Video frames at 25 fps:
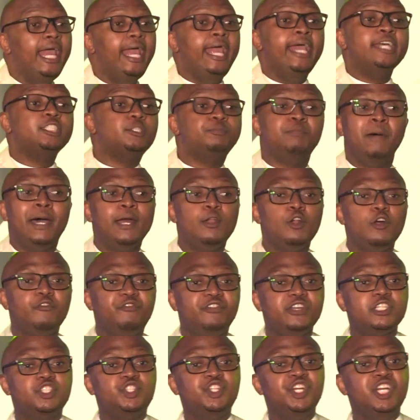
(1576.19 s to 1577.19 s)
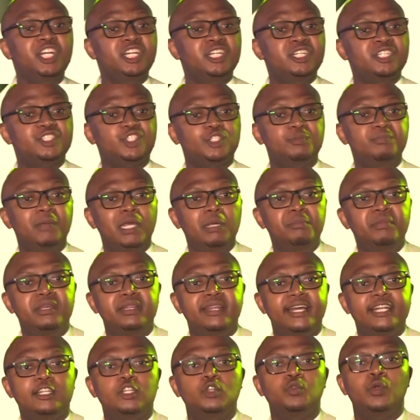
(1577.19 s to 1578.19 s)
as part of a church, maybe
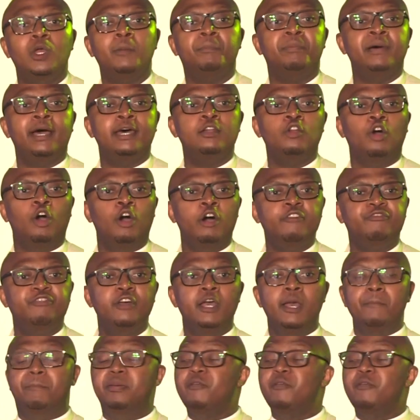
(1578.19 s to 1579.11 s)
that you were part of